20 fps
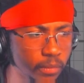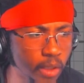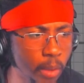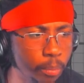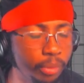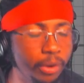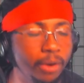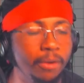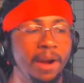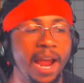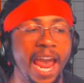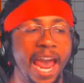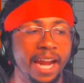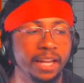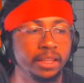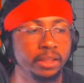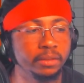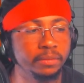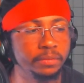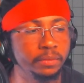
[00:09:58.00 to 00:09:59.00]

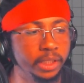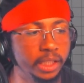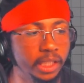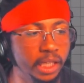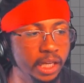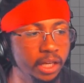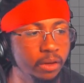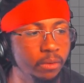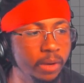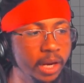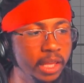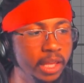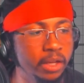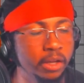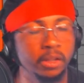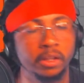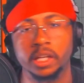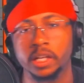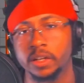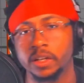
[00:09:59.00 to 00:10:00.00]
proactively in a way that
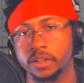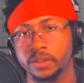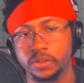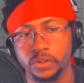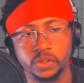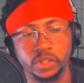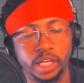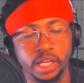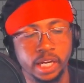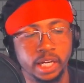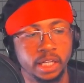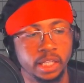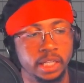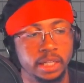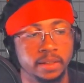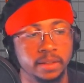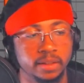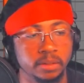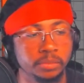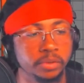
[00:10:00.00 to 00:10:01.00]
other characters can. Again,
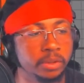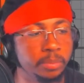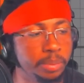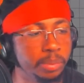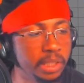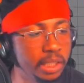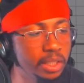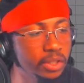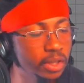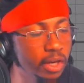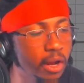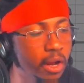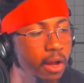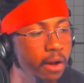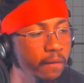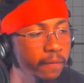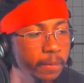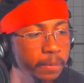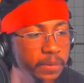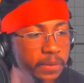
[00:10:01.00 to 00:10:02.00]
similar to Peach
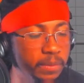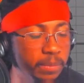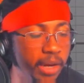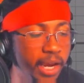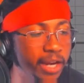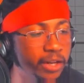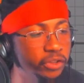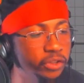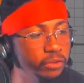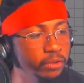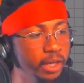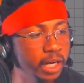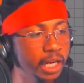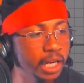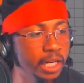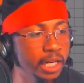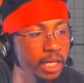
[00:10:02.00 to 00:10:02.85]
from Smash, right? And